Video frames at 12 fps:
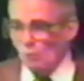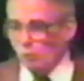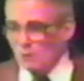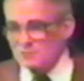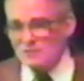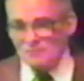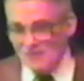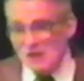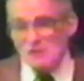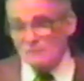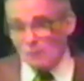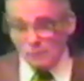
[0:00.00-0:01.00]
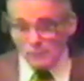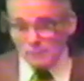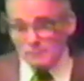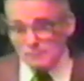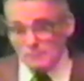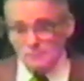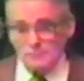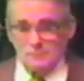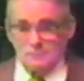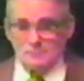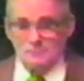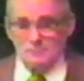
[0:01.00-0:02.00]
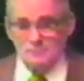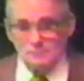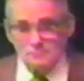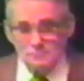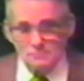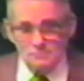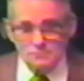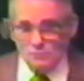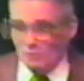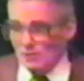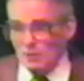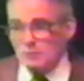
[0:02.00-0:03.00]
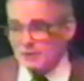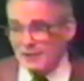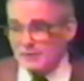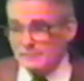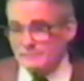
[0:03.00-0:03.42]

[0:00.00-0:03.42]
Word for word: What's it there for? Nobody look at it.